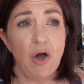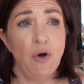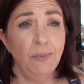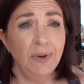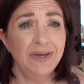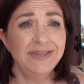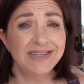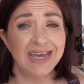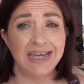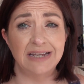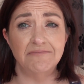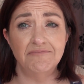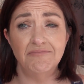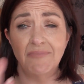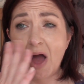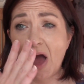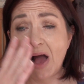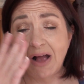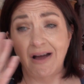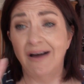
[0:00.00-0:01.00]
my skin.
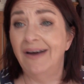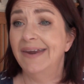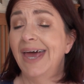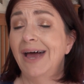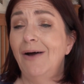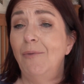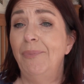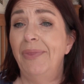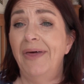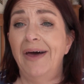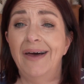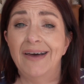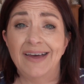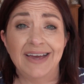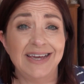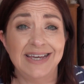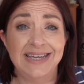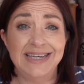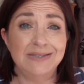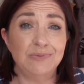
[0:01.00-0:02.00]
I can't help that,
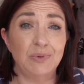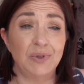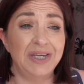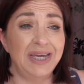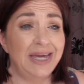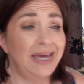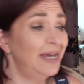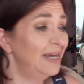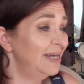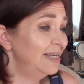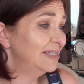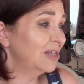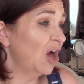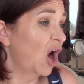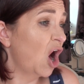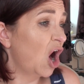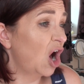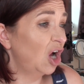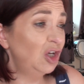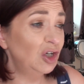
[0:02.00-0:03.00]
it is what it is.
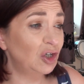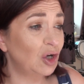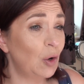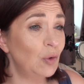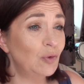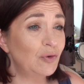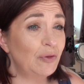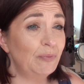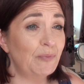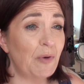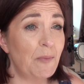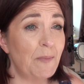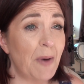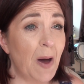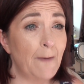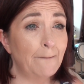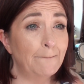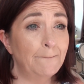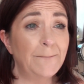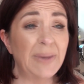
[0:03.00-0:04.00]
I look older than my
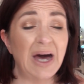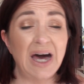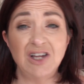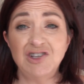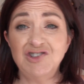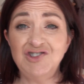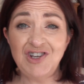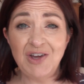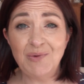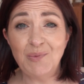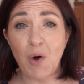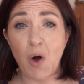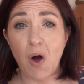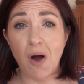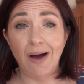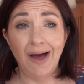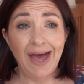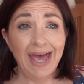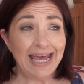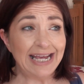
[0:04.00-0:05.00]
mum, but do you know
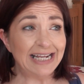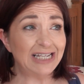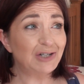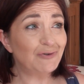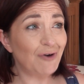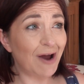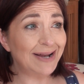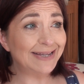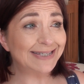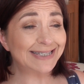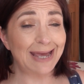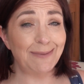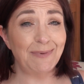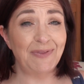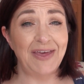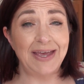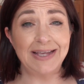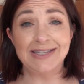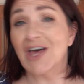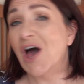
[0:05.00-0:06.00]
what, in the grand scheme of
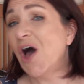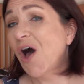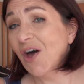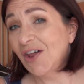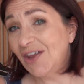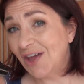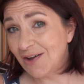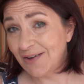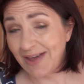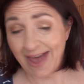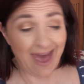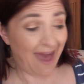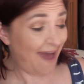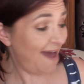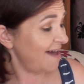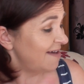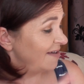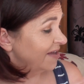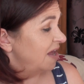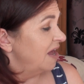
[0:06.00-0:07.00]
things I don't
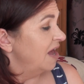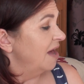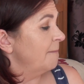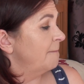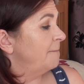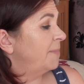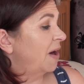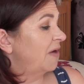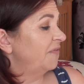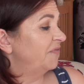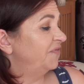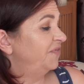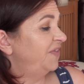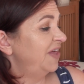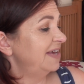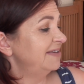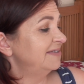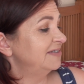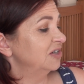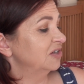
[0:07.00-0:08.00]
care. But
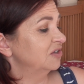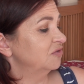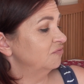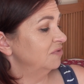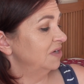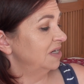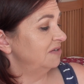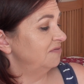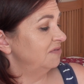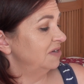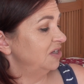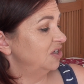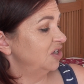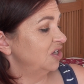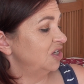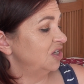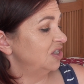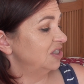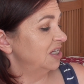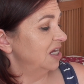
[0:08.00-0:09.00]
this looks really, really
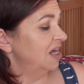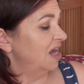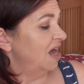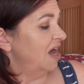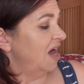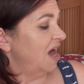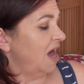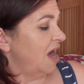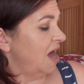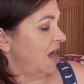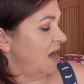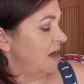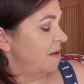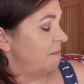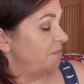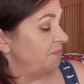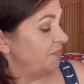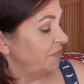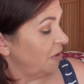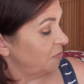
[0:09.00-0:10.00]
good.
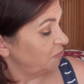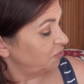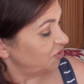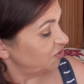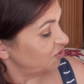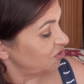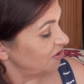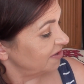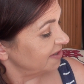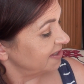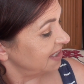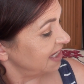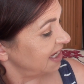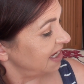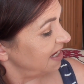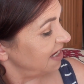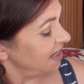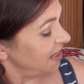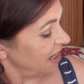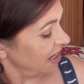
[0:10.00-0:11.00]
I'm just trying to
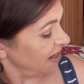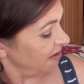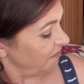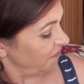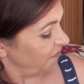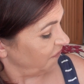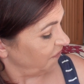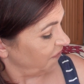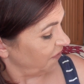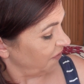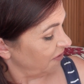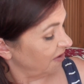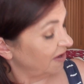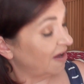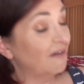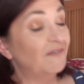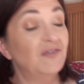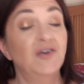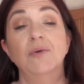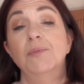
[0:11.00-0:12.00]
see if I
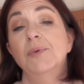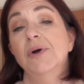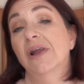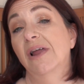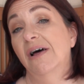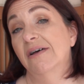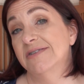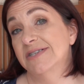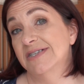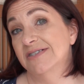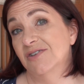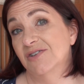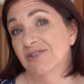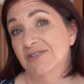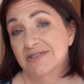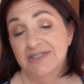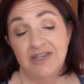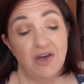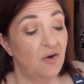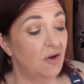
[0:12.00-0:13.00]
haven't got my glasses
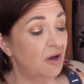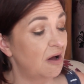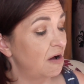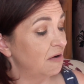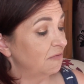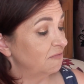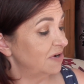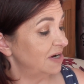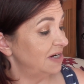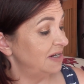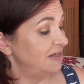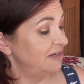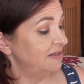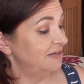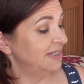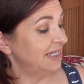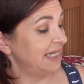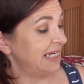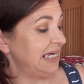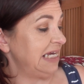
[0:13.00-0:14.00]
on, so I can't really
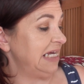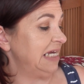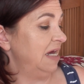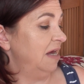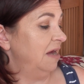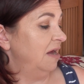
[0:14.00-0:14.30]
see